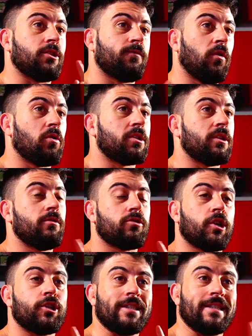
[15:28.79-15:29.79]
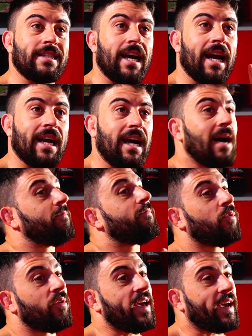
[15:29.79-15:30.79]
just FullertonNutrition.com,
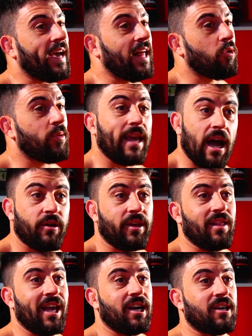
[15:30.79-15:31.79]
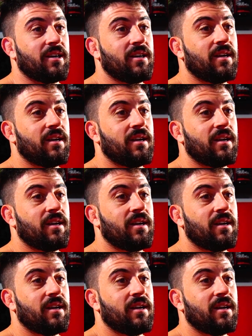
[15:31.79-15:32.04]
for that calorie calculator.